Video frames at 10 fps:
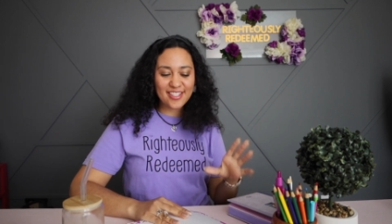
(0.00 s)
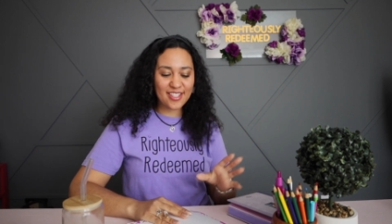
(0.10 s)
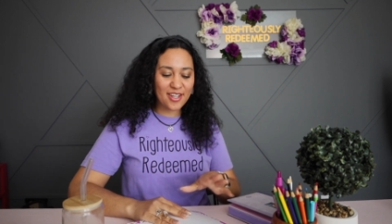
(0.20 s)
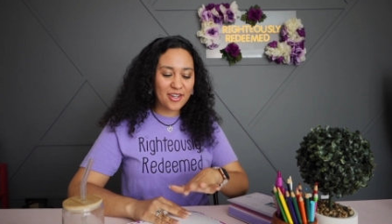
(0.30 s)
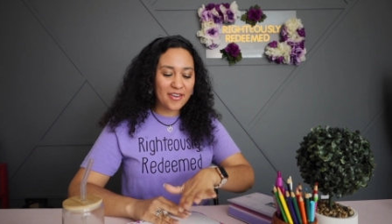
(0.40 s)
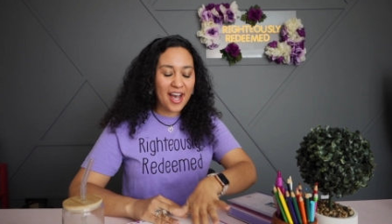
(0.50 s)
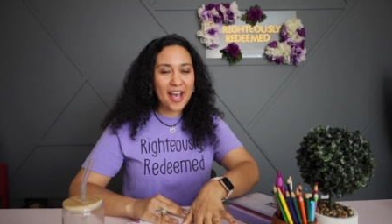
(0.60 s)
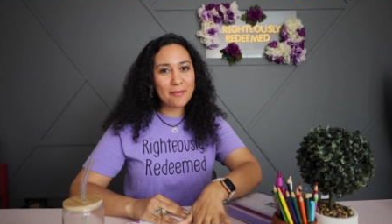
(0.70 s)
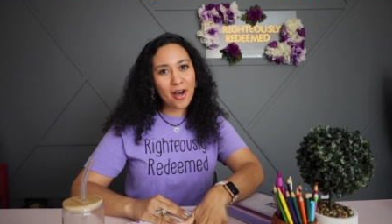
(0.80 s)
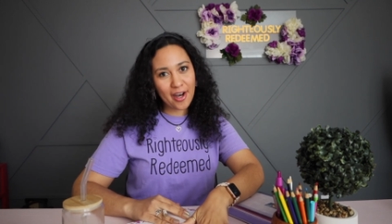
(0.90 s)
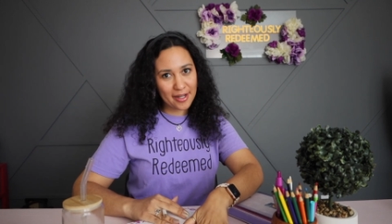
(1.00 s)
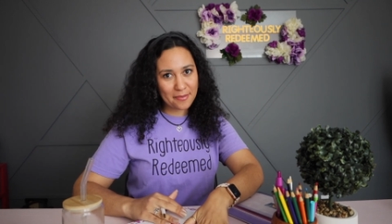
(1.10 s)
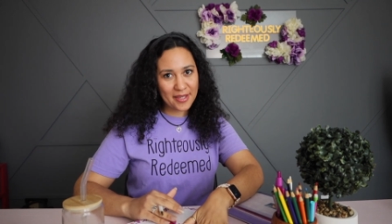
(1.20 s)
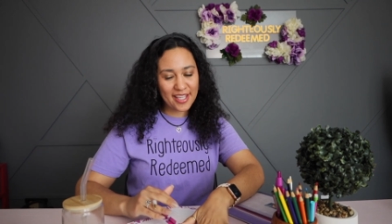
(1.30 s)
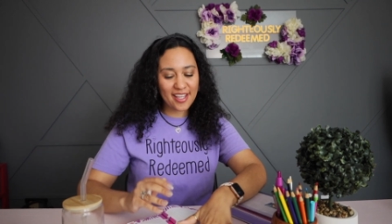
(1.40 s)
so I'm
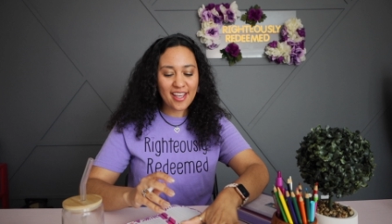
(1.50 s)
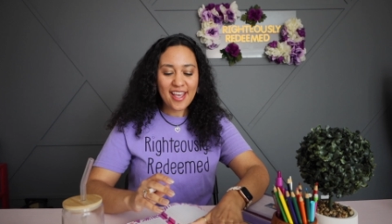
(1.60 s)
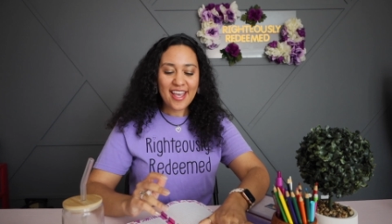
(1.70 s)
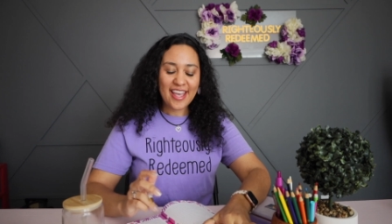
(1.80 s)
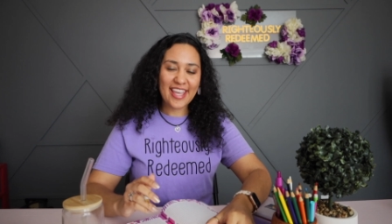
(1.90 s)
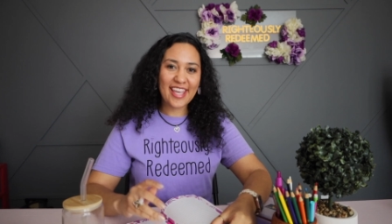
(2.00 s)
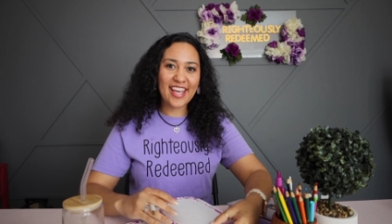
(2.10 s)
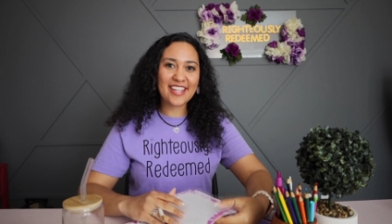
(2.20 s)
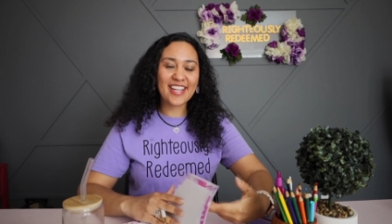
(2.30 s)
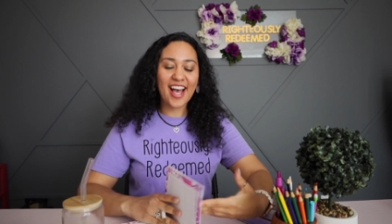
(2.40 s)
Autumny and